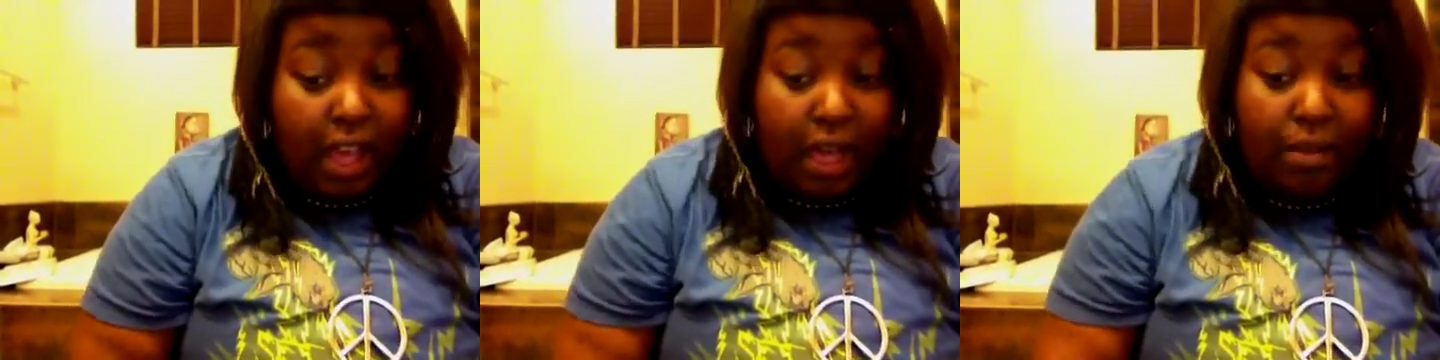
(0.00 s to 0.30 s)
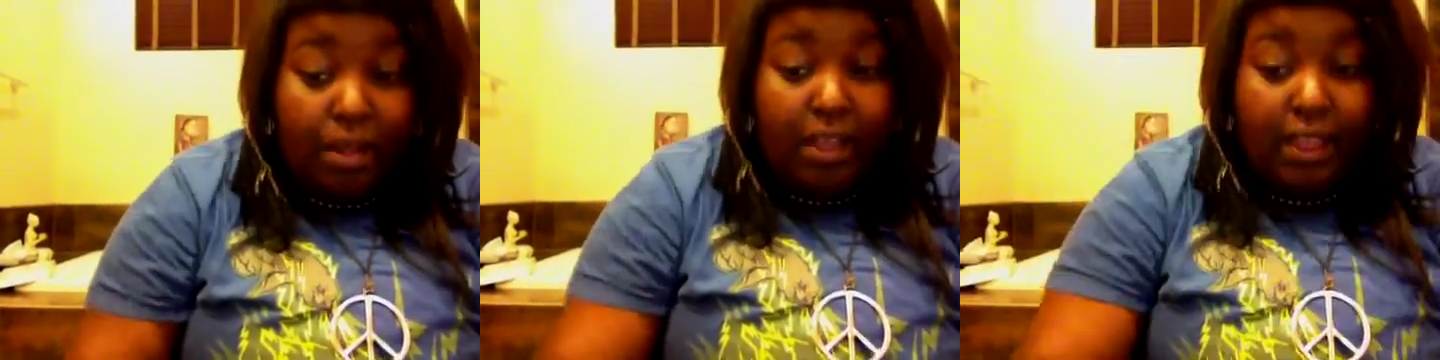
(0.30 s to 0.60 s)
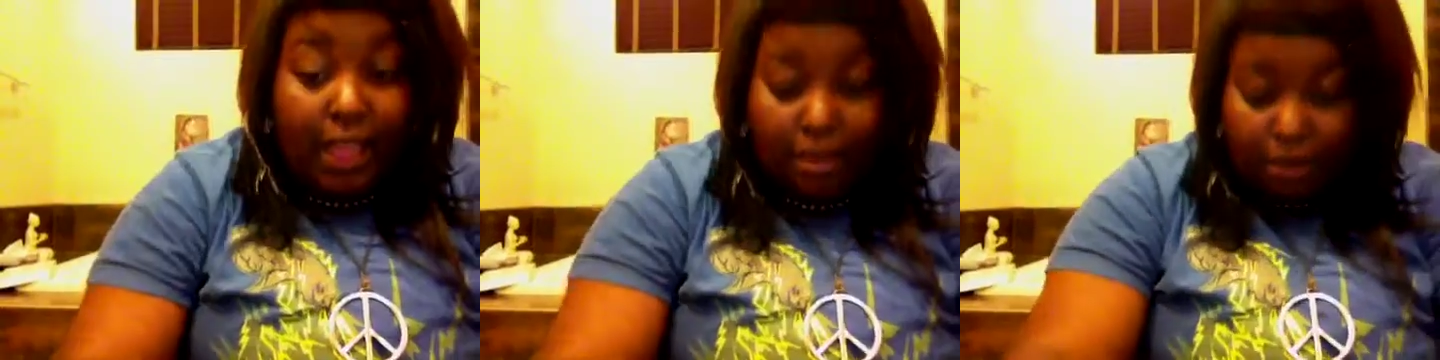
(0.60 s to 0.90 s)
I bought a
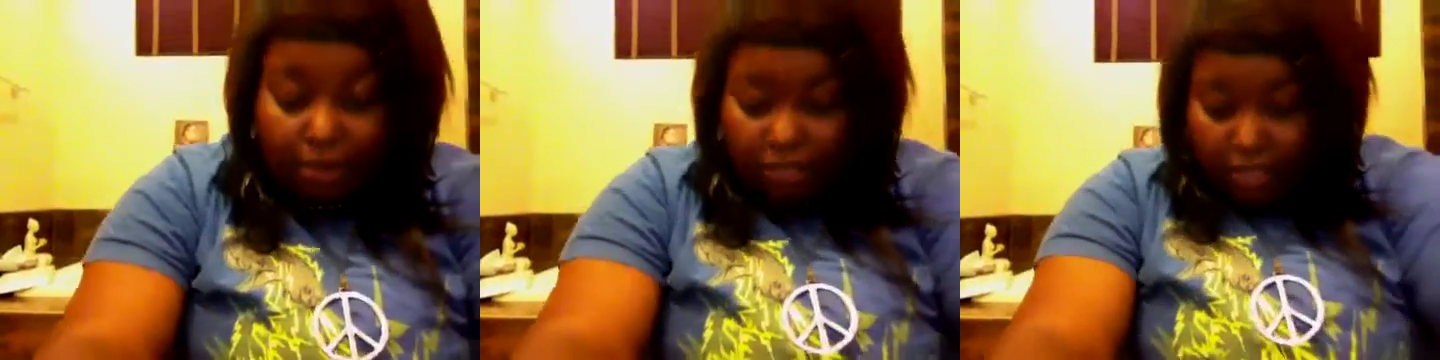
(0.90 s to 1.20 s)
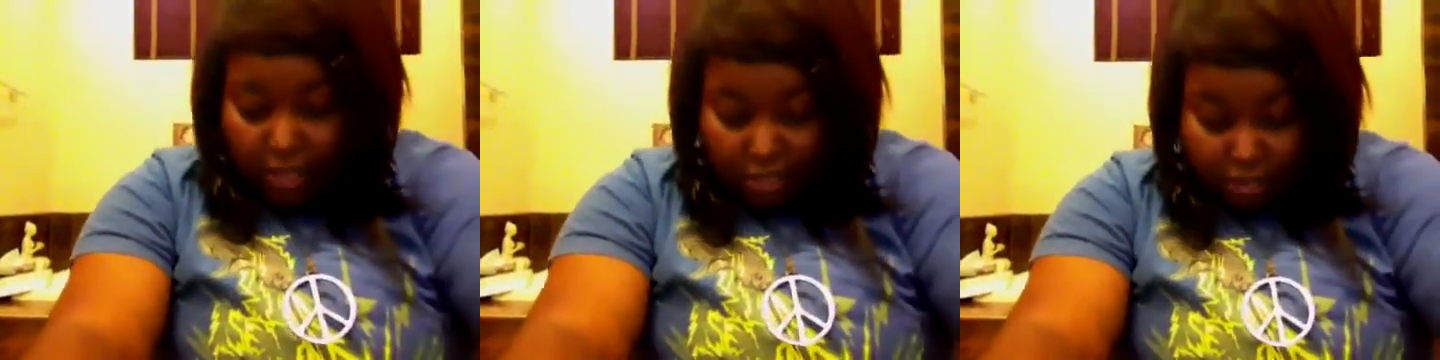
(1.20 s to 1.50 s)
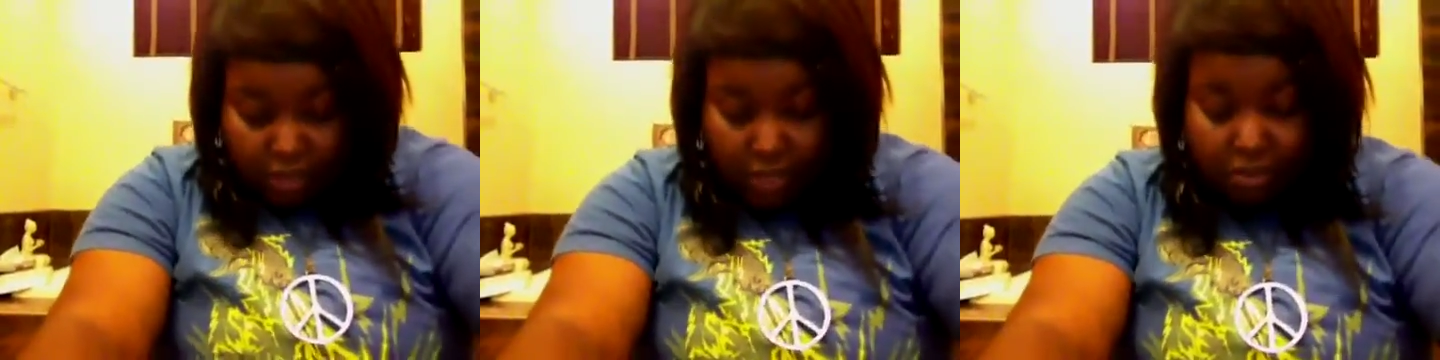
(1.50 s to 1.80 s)
capo today at
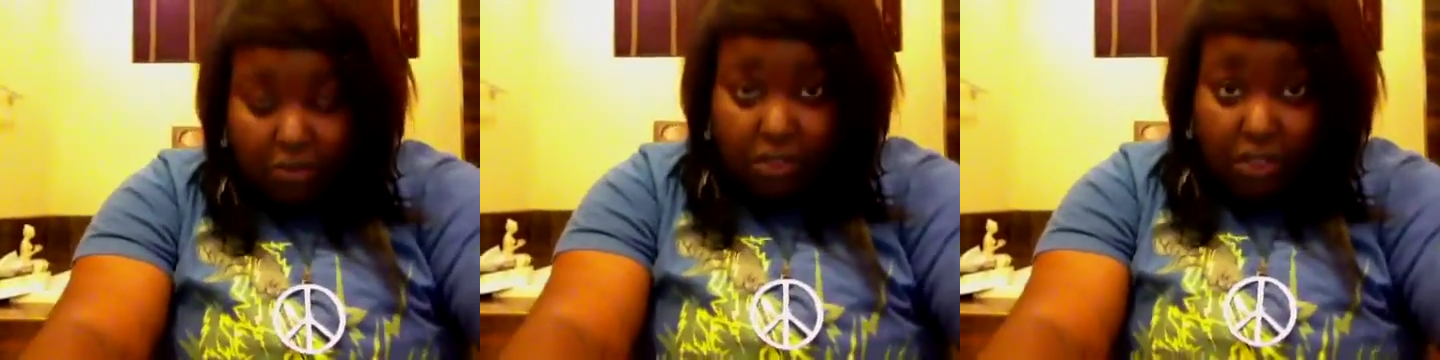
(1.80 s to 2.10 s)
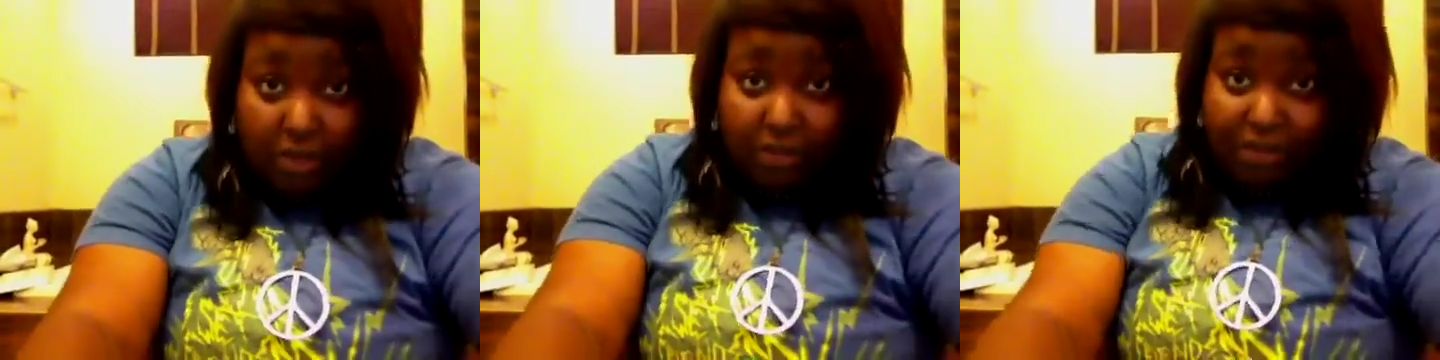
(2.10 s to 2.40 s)
Straight Music,